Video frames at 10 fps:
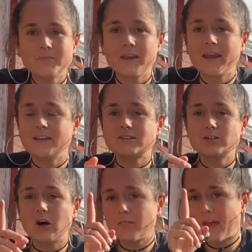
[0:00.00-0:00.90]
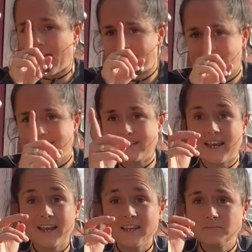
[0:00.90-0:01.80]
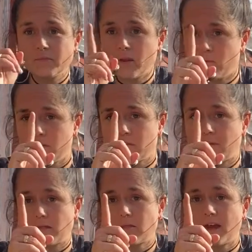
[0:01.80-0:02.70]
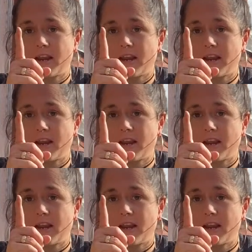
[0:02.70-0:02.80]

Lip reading: it's not that I see with my third